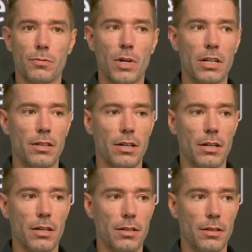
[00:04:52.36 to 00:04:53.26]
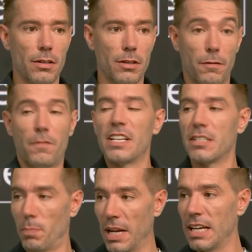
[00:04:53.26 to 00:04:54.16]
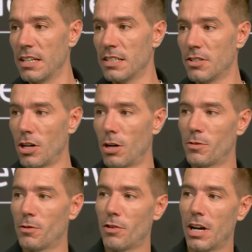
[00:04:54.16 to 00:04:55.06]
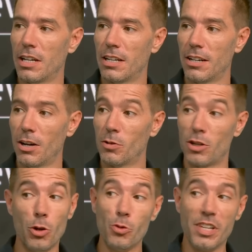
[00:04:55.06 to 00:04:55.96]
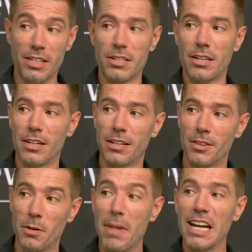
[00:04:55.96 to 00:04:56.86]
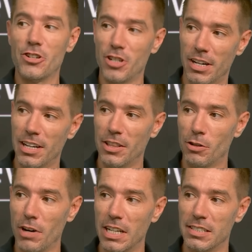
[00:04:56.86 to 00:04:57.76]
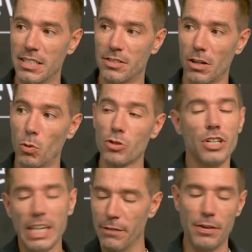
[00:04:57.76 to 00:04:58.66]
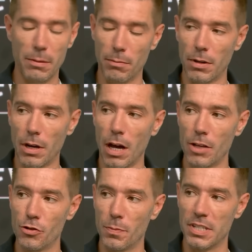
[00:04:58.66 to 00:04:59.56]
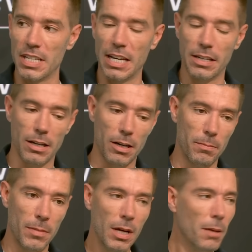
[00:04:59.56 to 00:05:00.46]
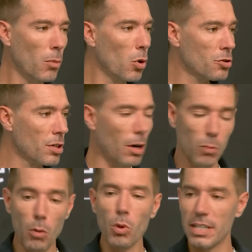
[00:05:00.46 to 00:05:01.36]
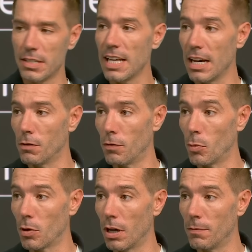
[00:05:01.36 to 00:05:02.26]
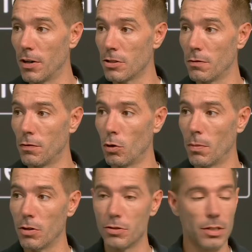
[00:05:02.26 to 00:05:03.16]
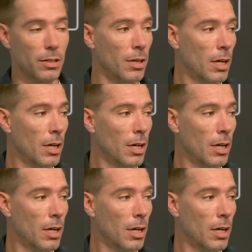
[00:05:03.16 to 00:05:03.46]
one of the fitter players in terms of running, and I was losing to the manager in the races, so I wasn't giving it 100%. I wanted to stay at the football club, first and foremost, and